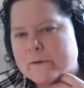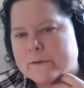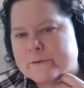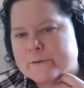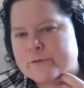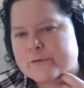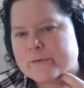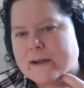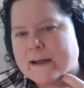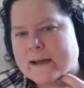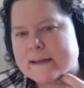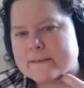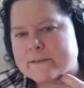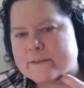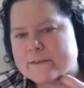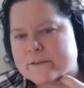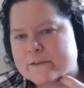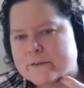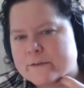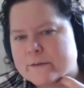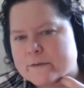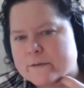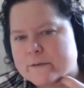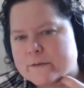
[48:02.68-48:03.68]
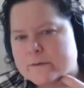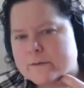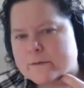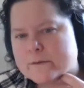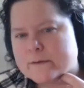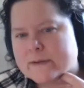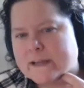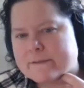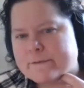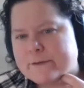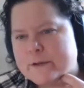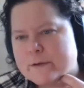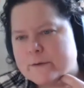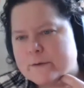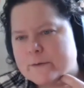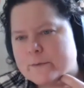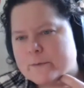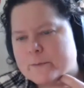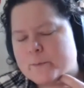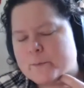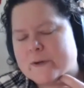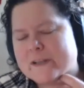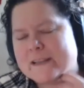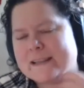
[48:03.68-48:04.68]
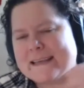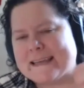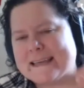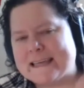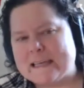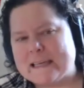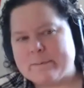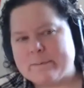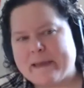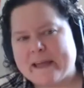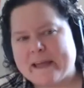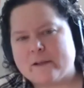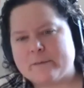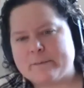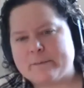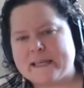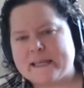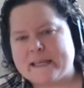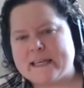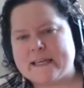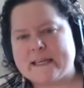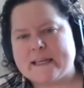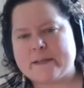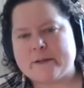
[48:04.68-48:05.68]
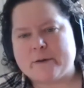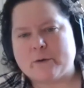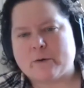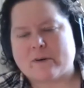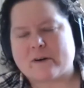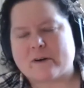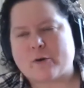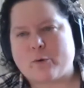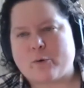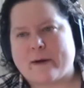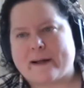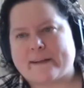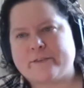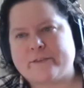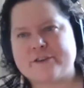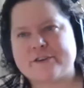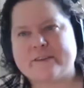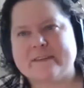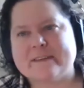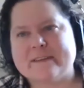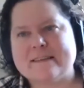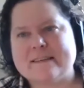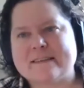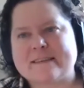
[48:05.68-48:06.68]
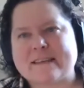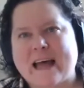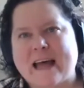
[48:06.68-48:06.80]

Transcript: try to, if you will email me your questions,